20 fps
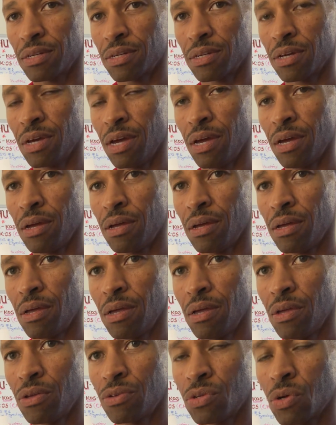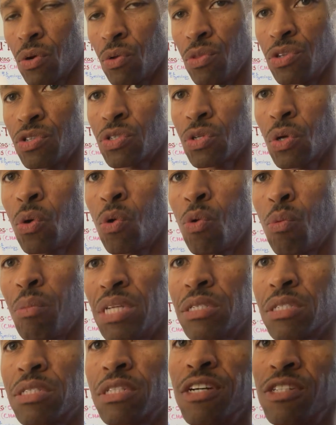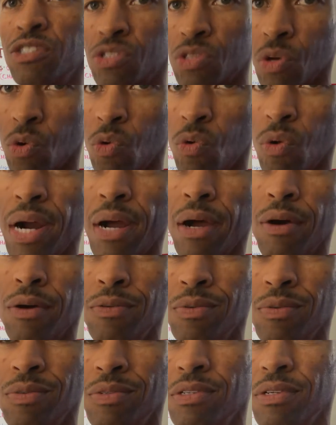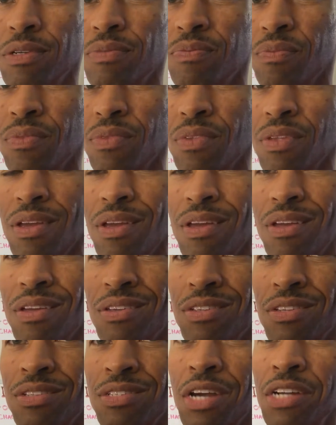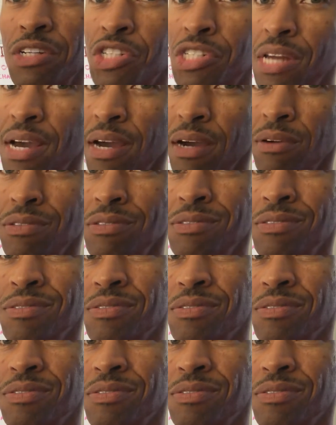okay? So the soul must touch the ground. Touch down,